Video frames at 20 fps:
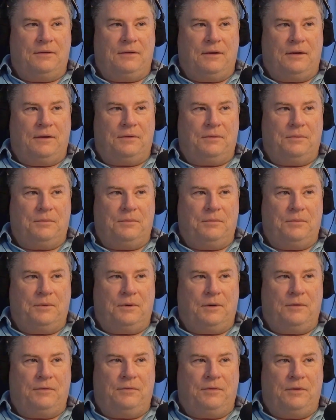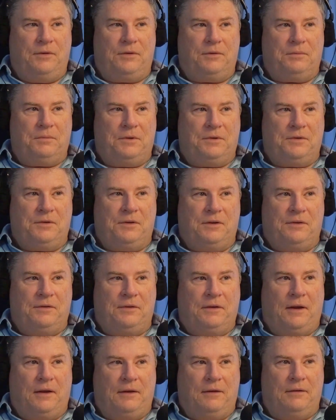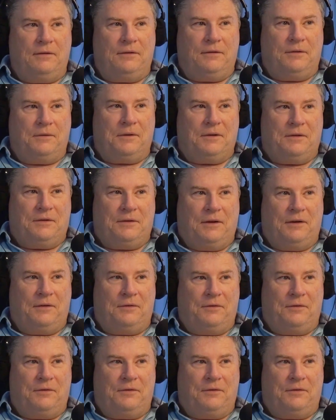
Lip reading: That's where I'll finish my studies again. So I'll start.